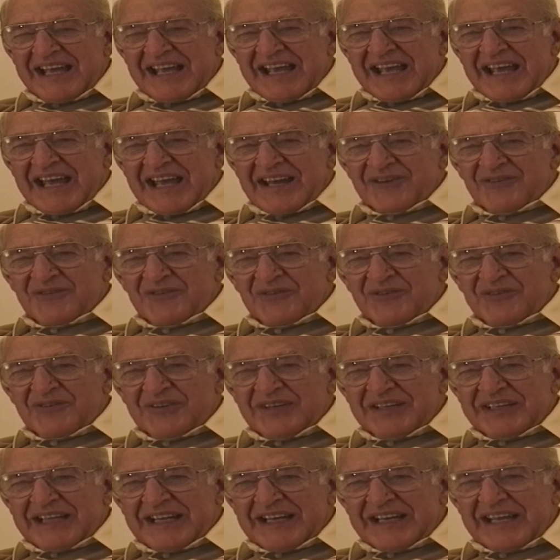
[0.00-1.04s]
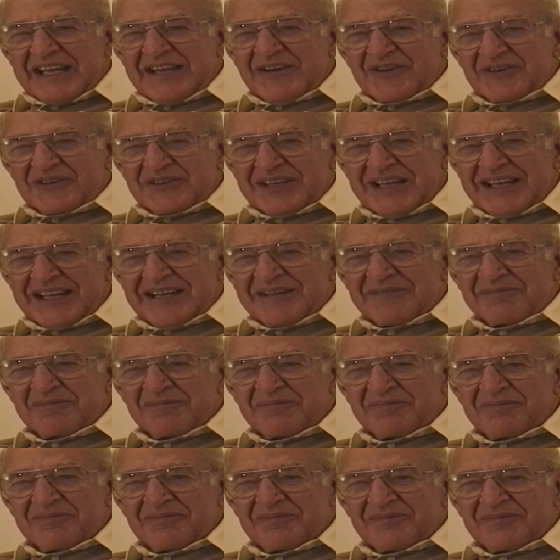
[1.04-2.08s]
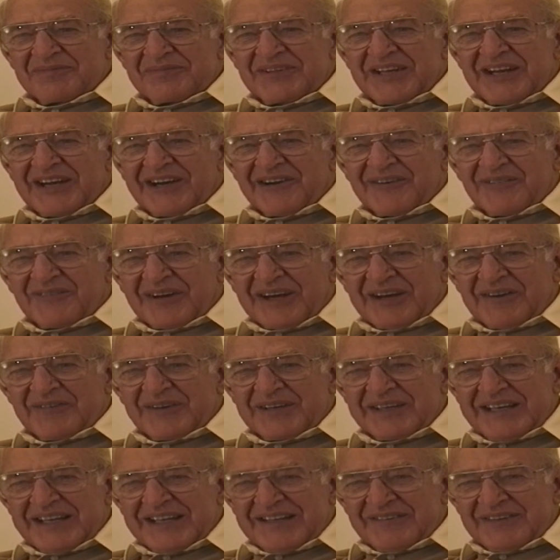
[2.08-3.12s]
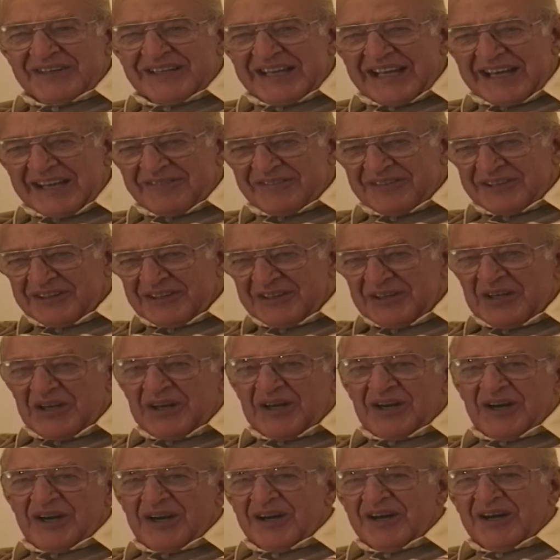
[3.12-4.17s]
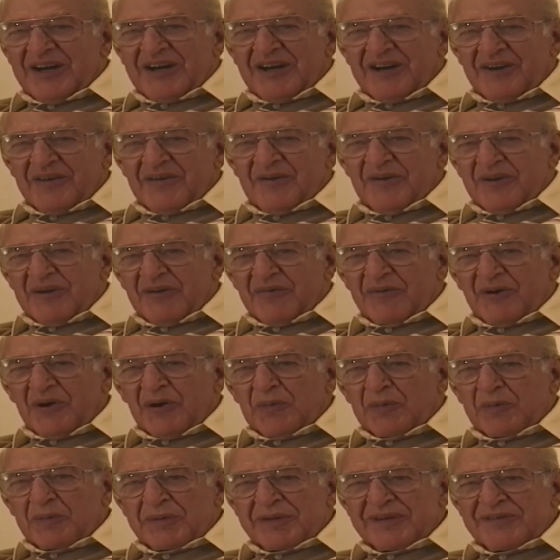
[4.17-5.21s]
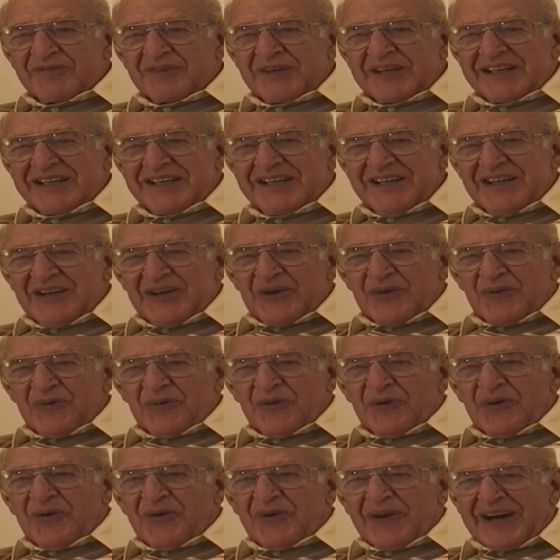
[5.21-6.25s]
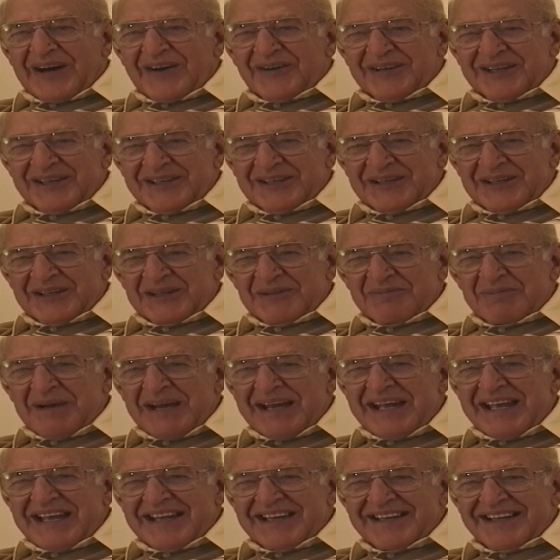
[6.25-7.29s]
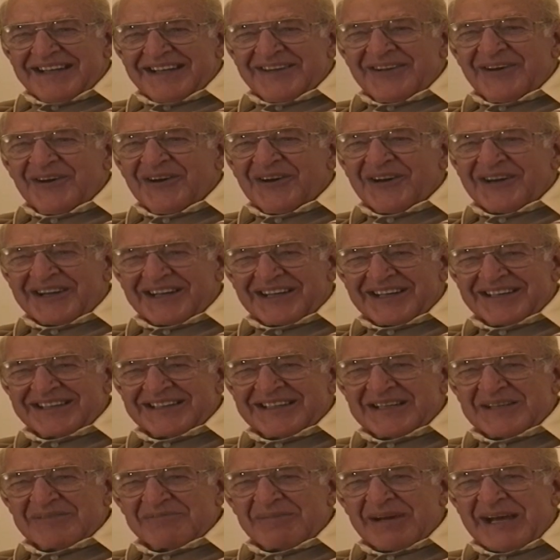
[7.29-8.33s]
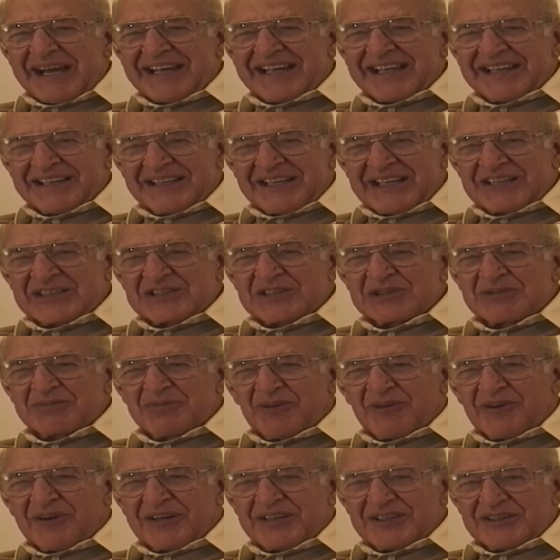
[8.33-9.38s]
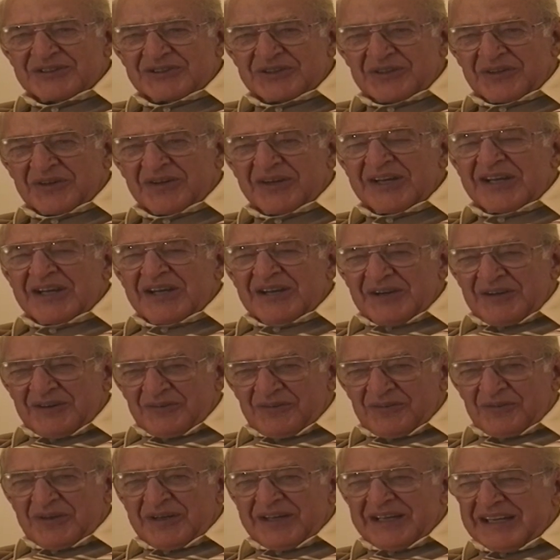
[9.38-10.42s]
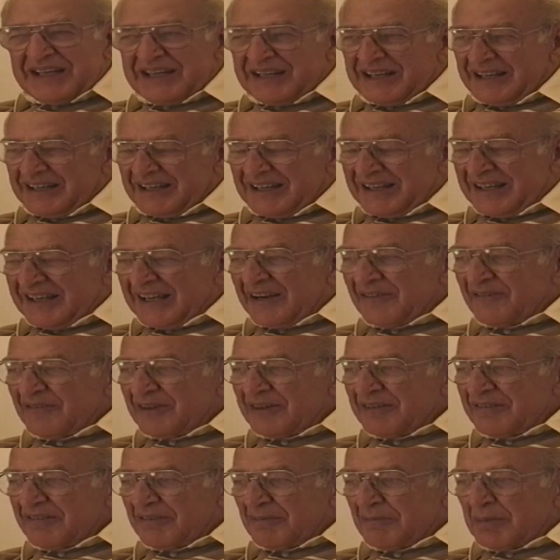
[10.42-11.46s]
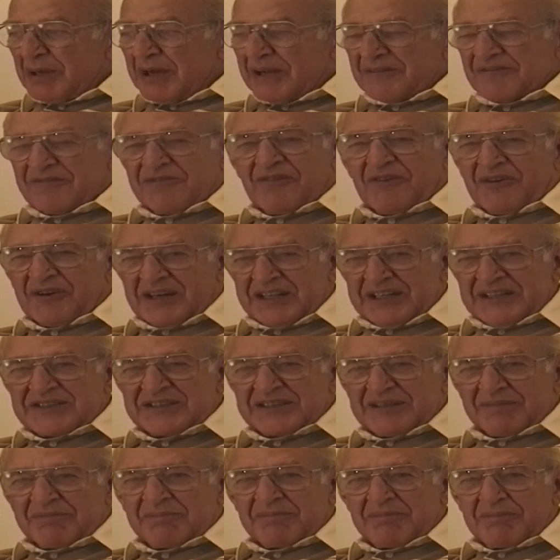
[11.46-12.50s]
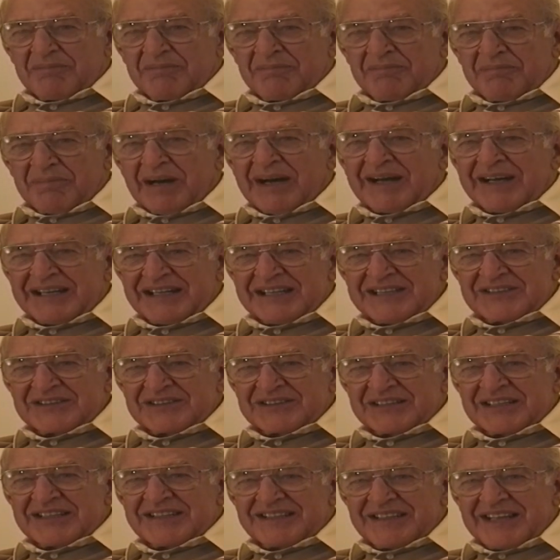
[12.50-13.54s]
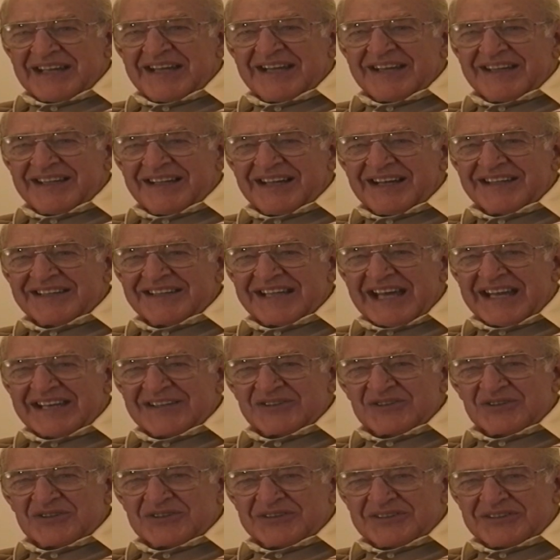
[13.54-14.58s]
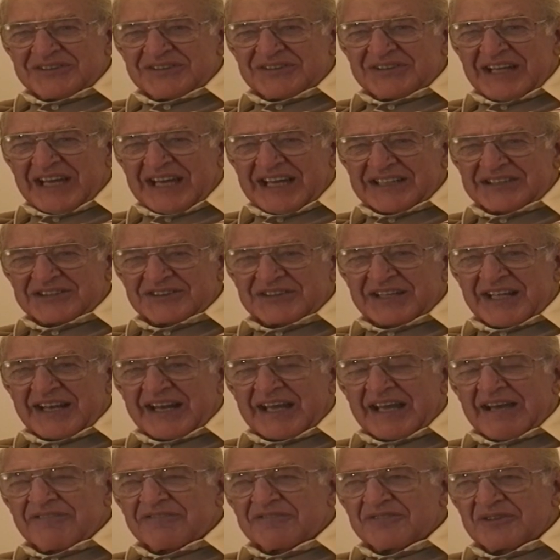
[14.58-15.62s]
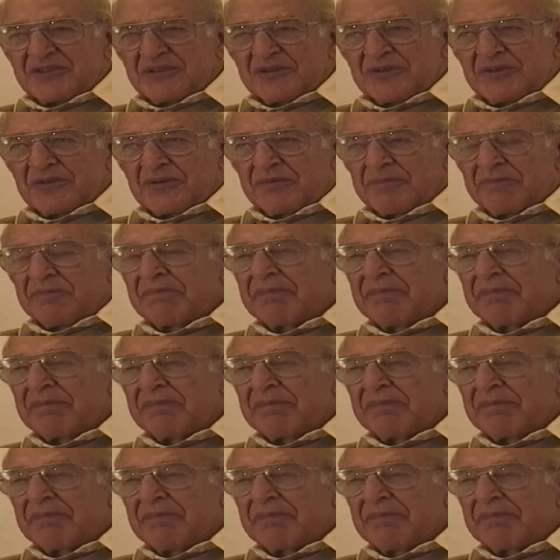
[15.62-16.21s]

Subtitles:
and when we get 8 or 10 of them there, why we'd have a rope, and we'd row out into the bay and unhook and come back and get some more. And so we got rid of about 40 some bodies on that task that afternoon.